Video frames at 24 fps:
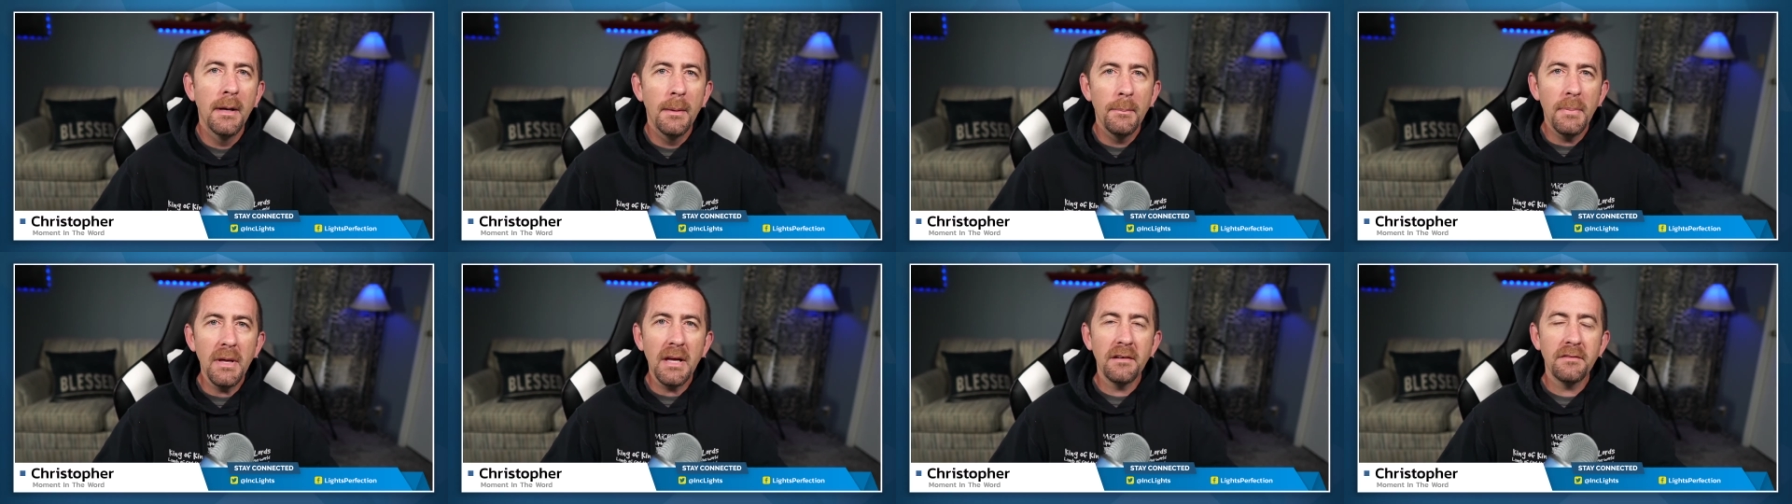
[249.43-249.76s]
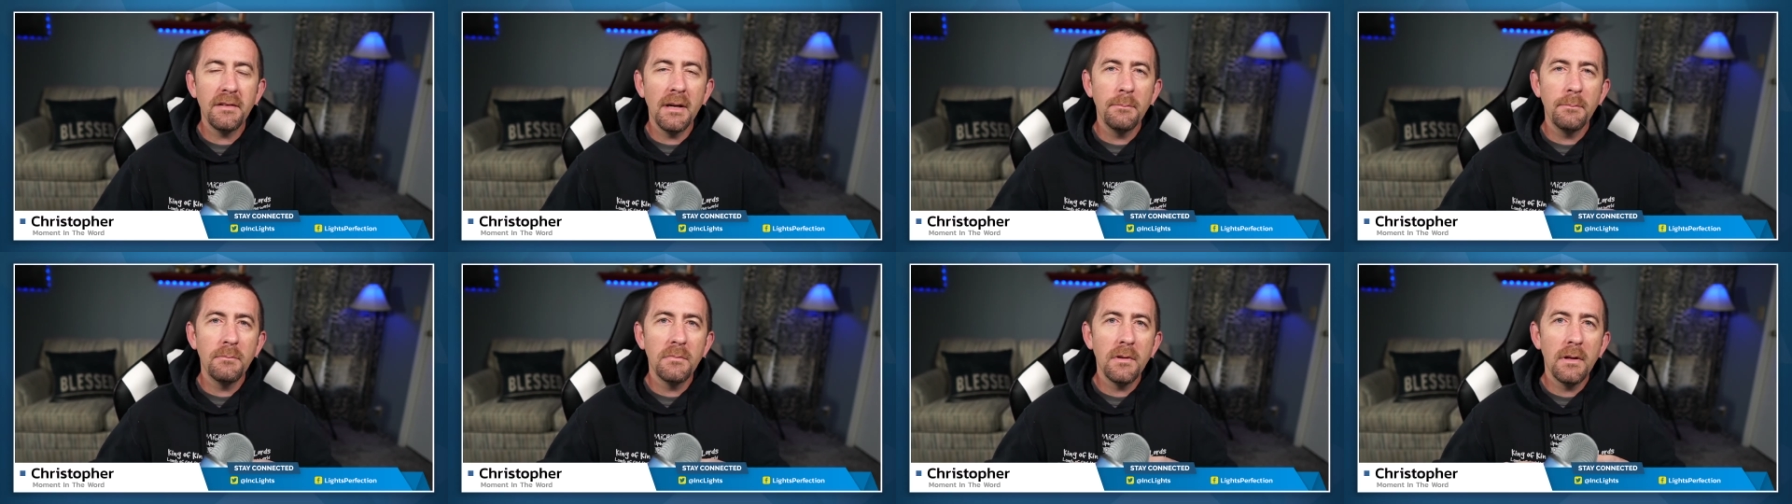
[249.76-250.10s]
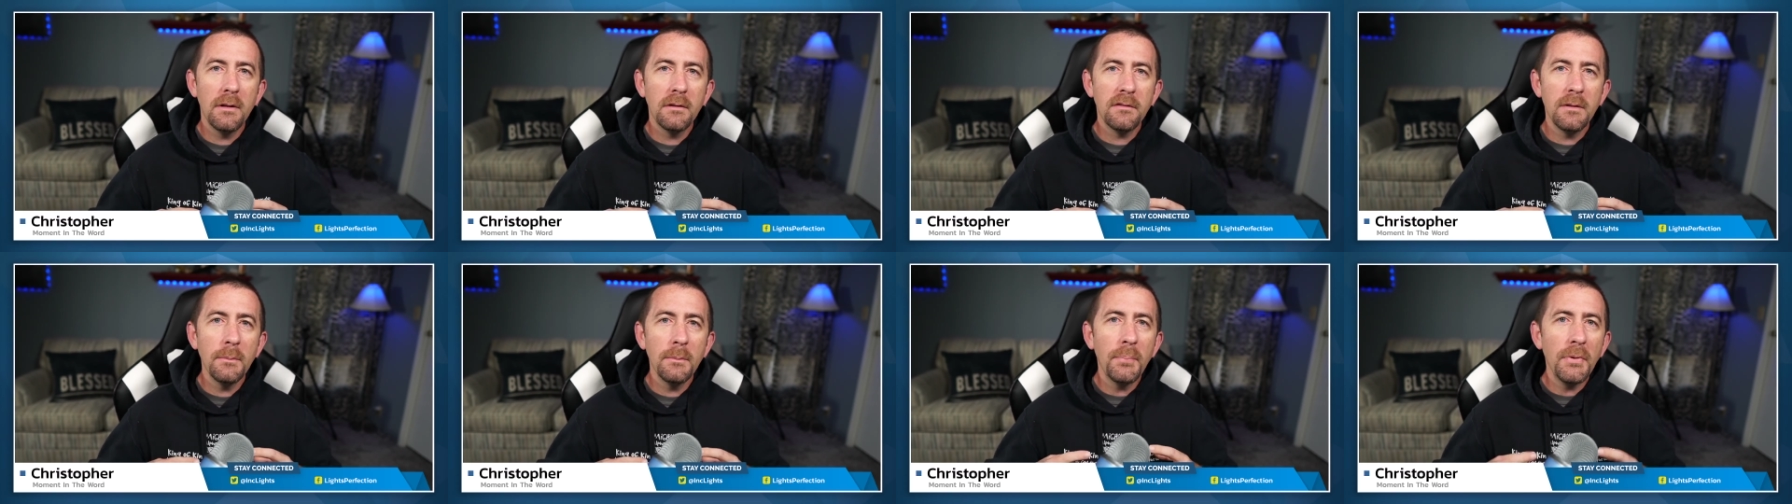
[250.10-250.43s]
because I'm
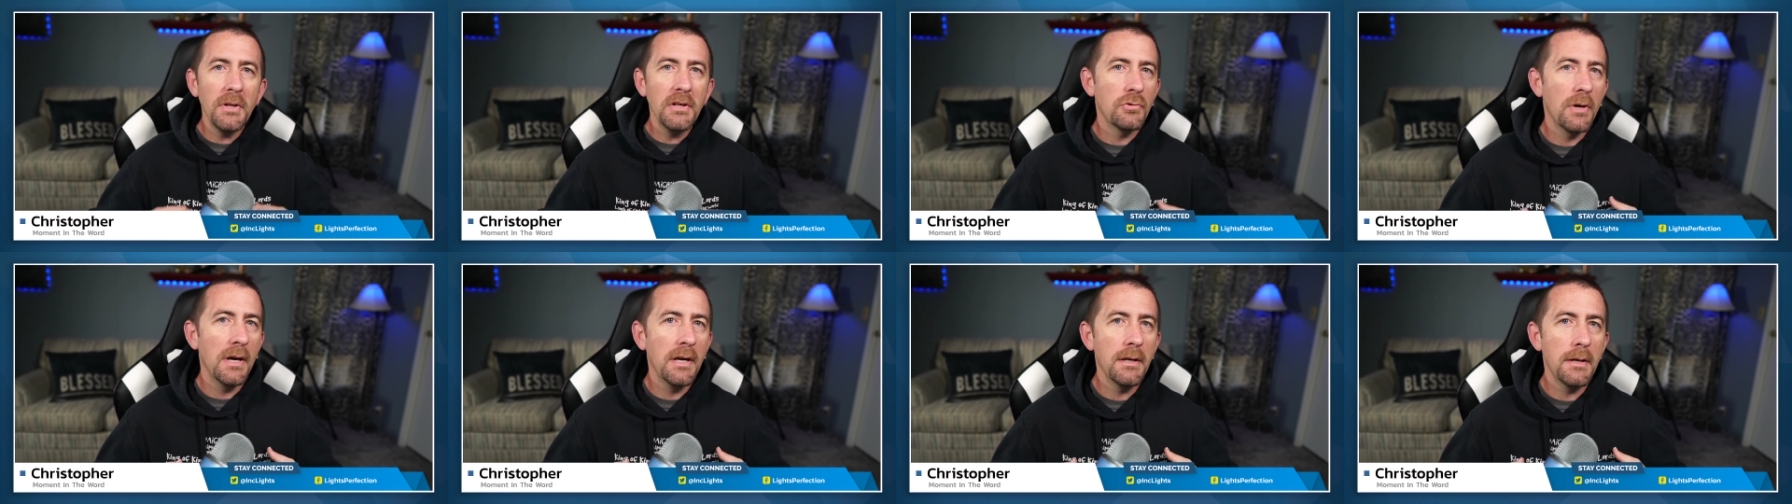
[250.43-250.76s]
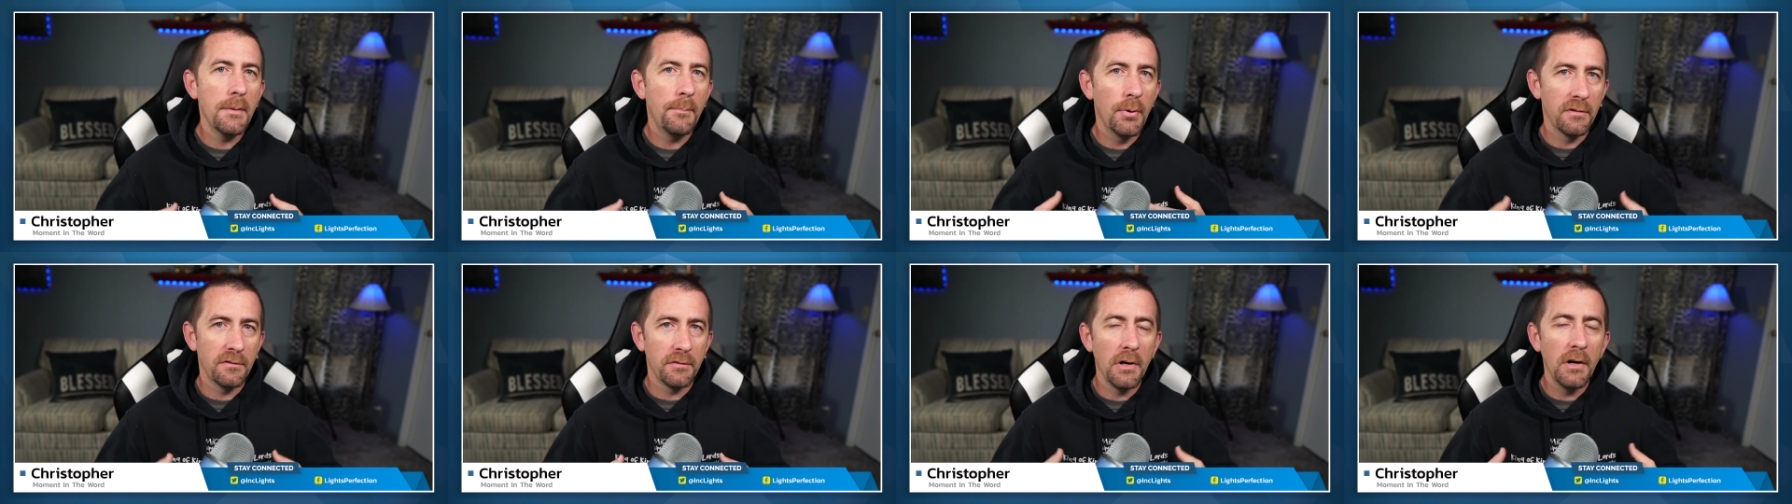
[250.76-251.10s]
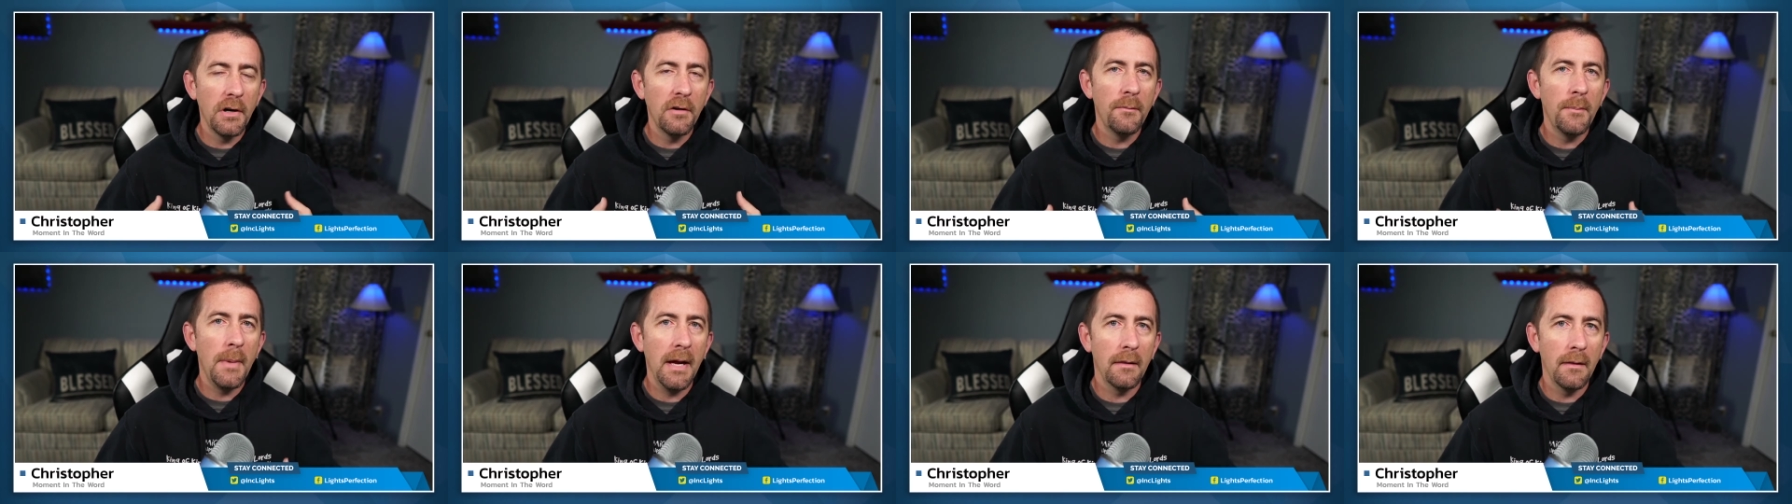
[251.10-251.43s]
simply trying to
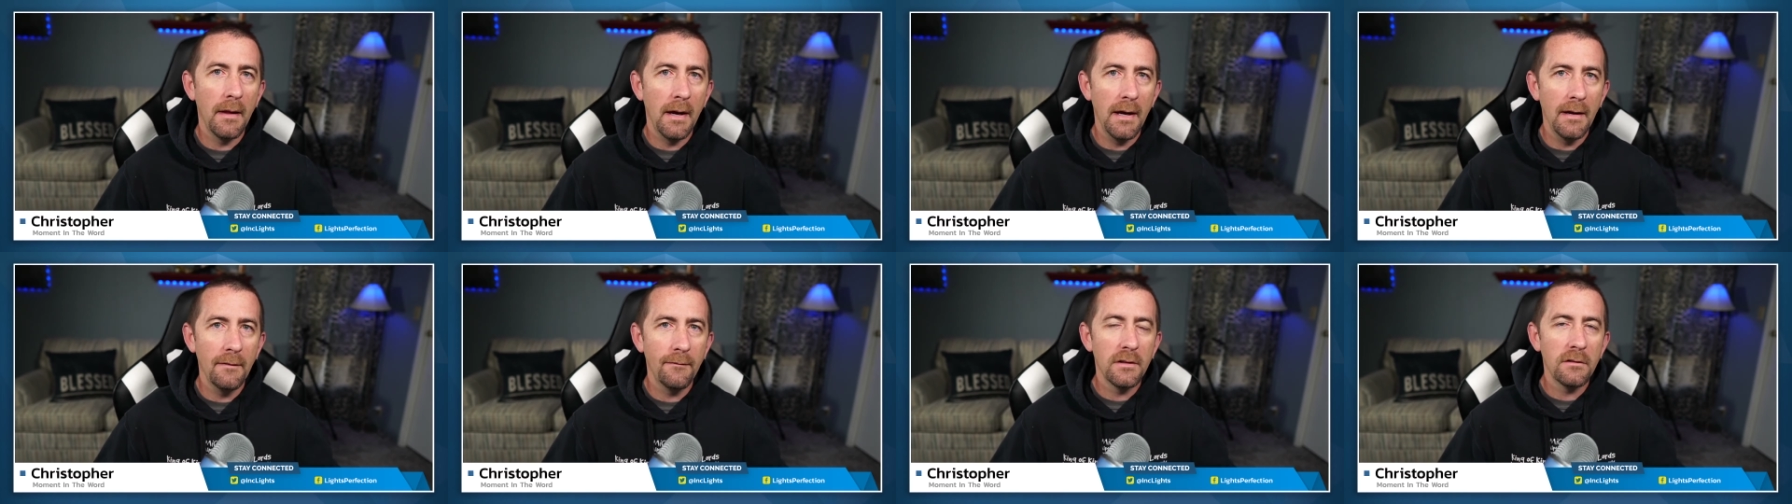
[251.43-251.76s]
preserve my life.